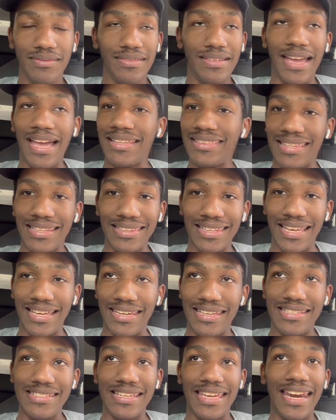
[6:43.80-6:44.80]
at the
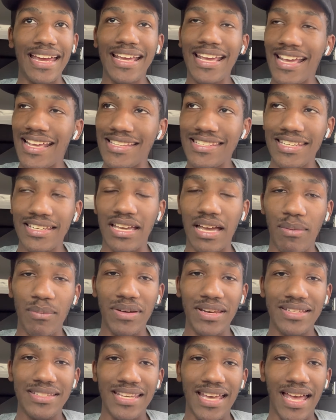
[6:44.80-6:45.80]
latest. And I can't tell you how
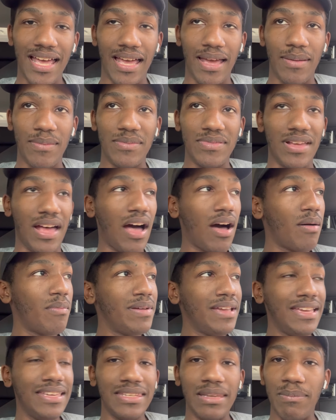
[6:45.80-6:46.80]
many times I'll
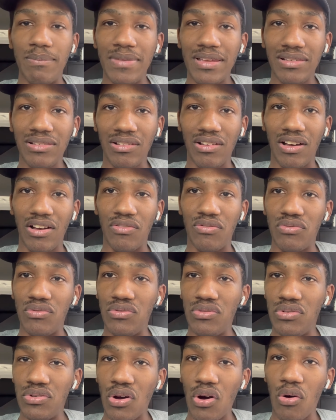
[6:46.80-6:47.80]
be in the middle of
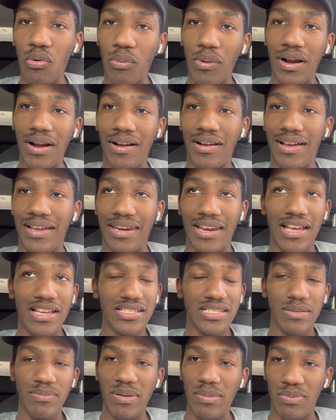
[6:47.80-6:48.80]
nowhere and I'll
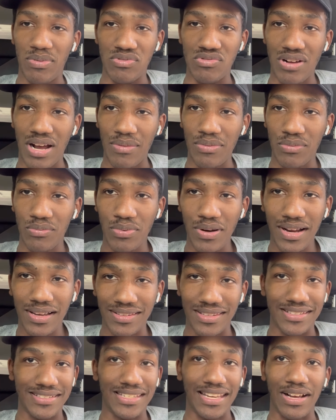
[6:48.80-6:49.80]
see people driving
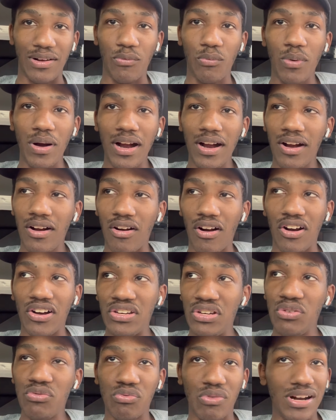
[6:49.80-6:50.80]
reckless. Like, where are
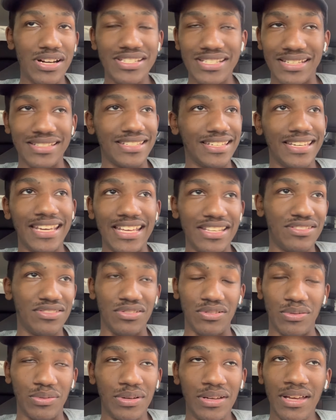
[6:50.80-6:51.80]
you rushing to get
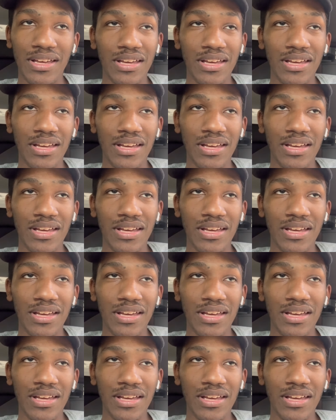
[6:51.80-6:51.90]
to?